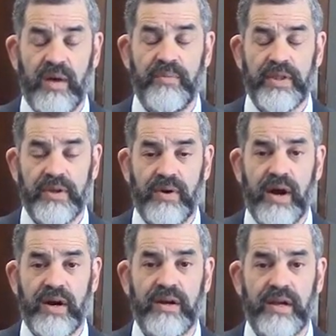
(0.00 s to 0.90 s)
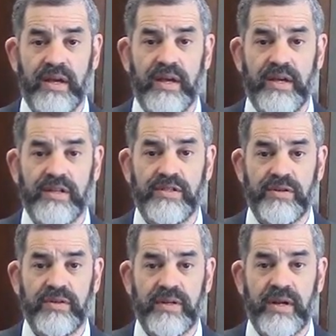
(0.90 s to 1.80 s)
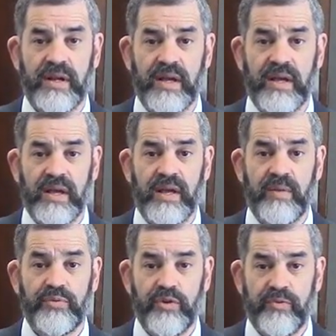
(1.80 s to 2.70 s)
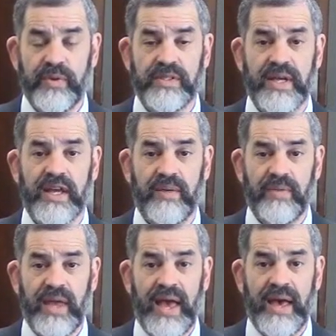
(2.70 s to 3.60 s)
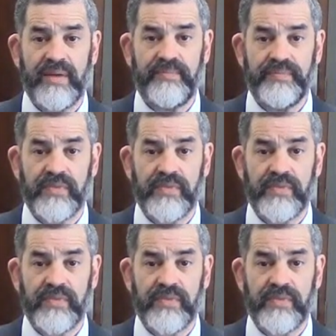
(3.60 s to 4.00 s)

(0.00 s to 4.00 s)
but there are certain improvements that can be had,